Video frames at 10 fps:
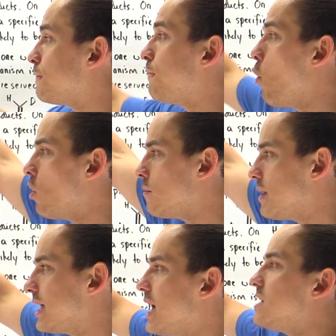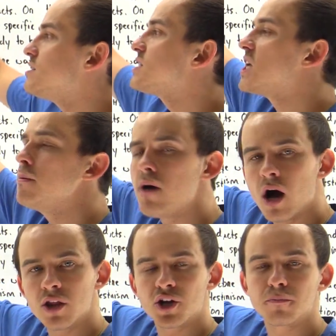forming some
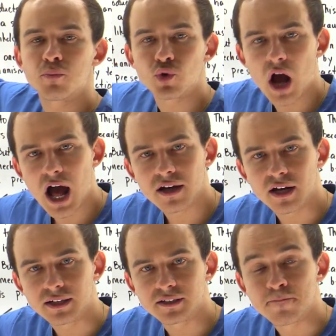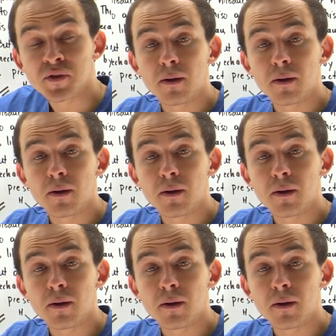other product.